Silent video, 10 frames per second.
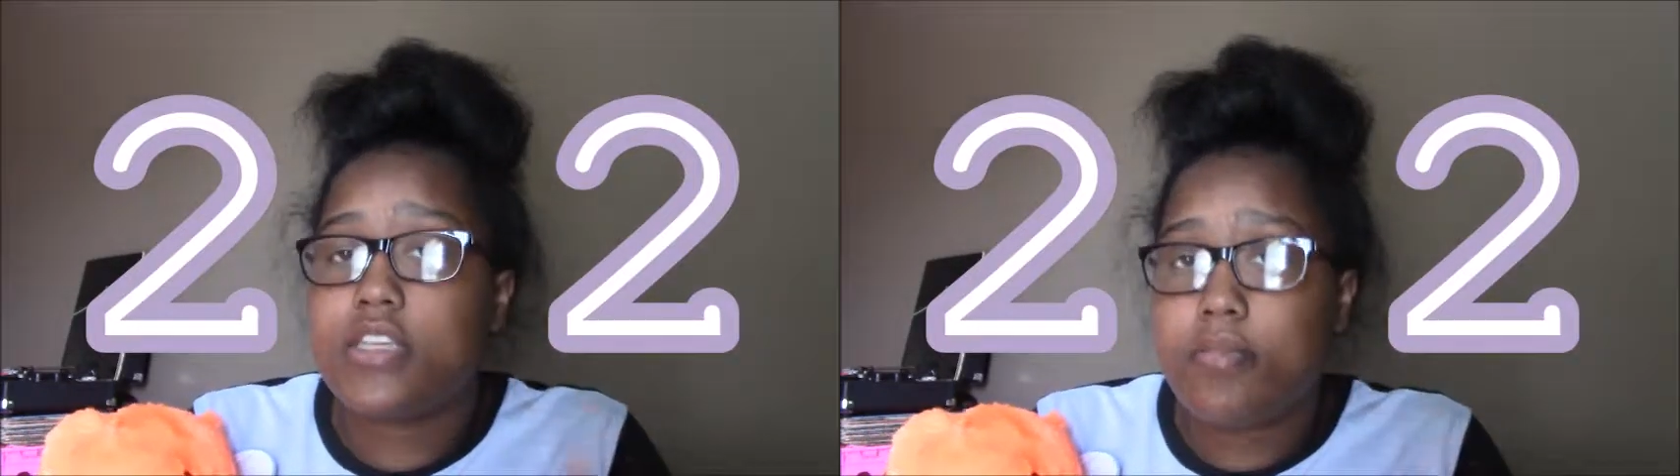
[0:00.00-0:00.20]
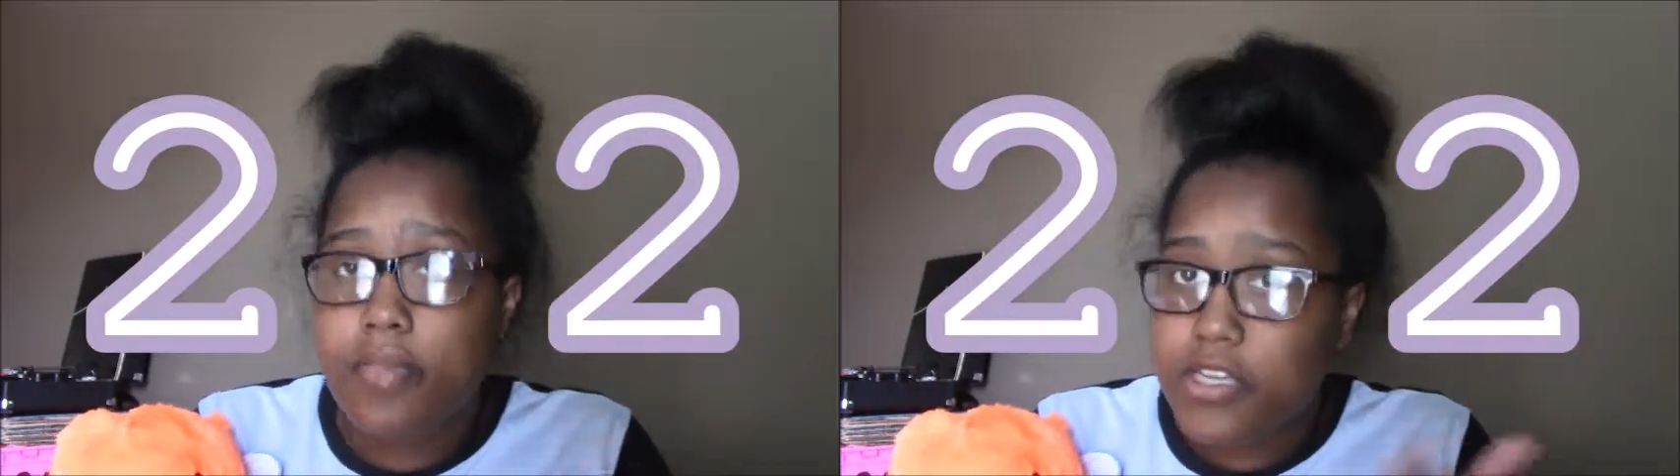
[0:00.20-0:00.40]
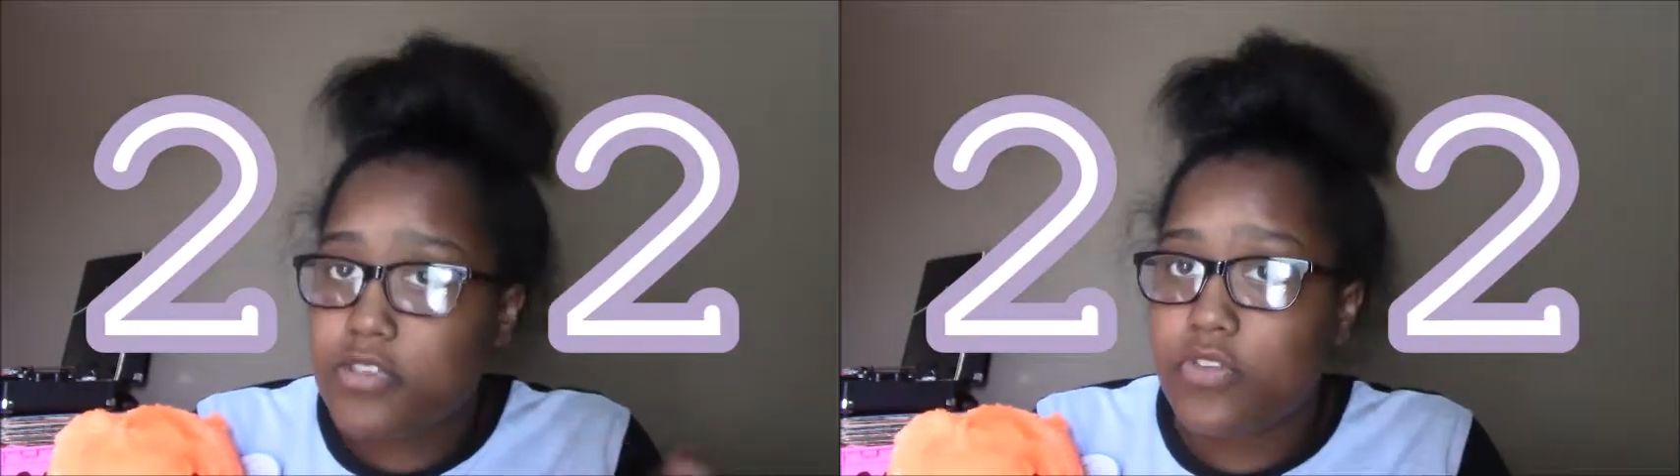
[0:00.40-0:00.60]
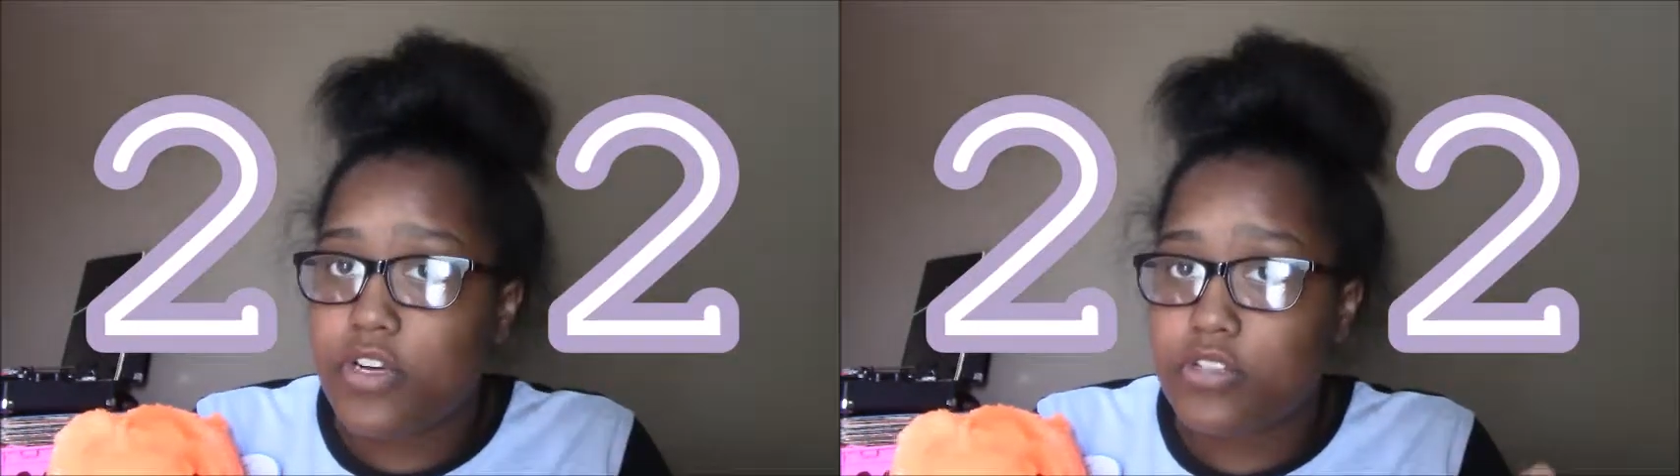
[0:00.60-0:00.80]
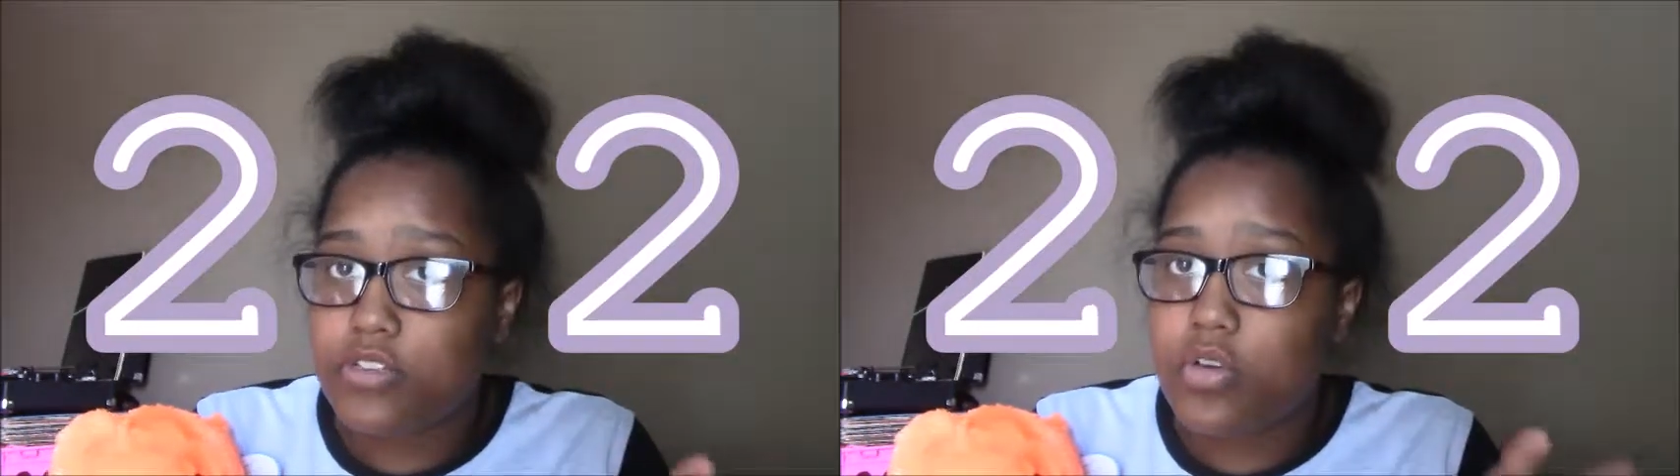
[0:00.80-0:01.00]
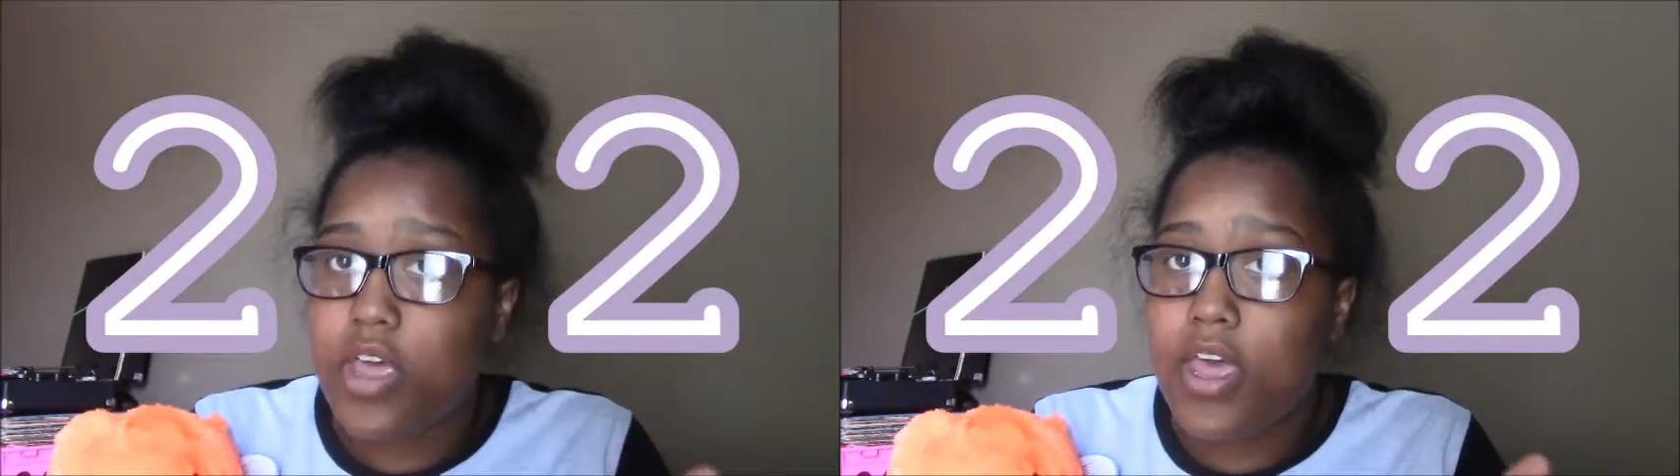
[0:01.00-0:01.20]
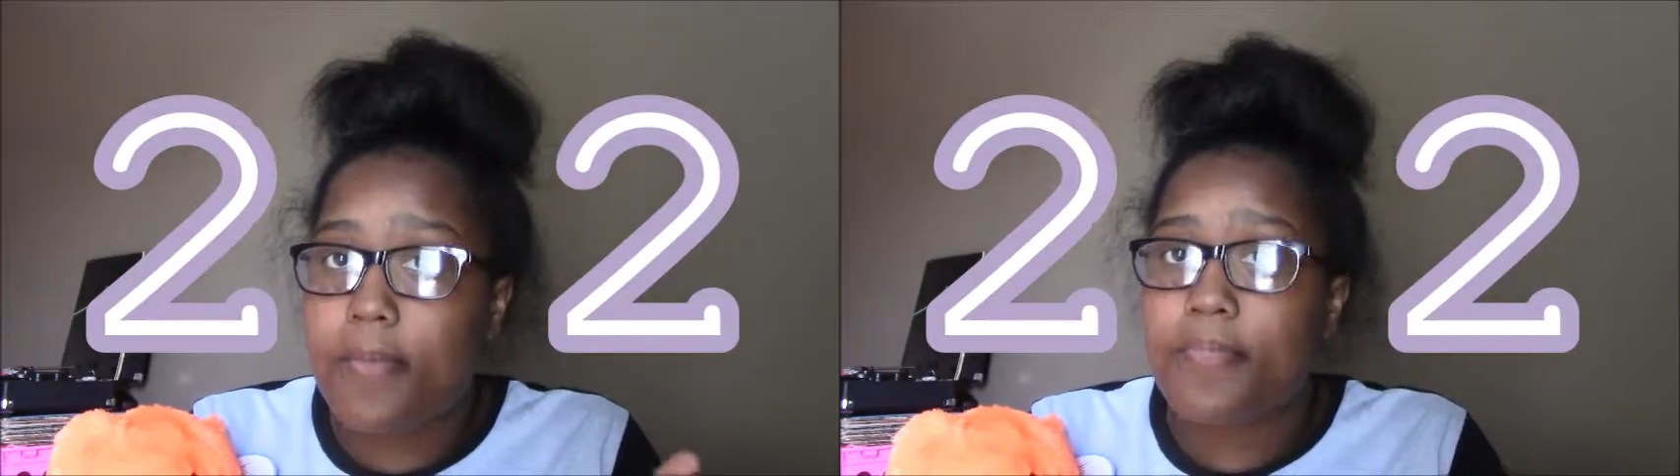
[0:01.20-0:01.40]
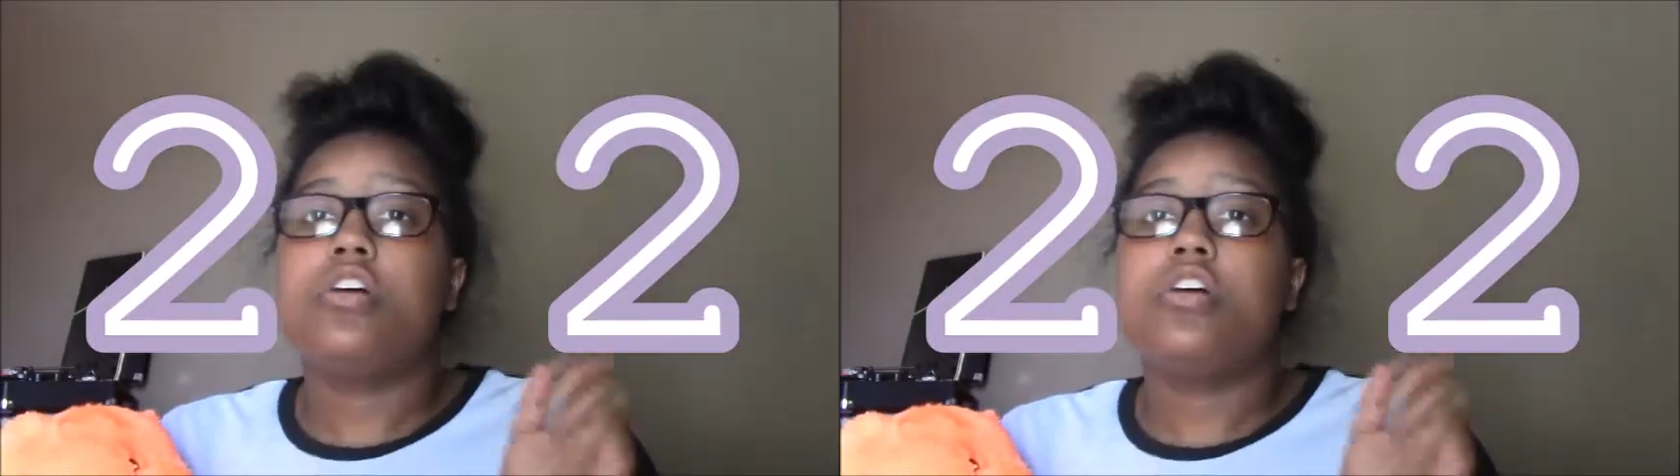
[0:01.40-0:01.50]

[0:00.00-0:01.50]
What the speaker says: and best friends, okay?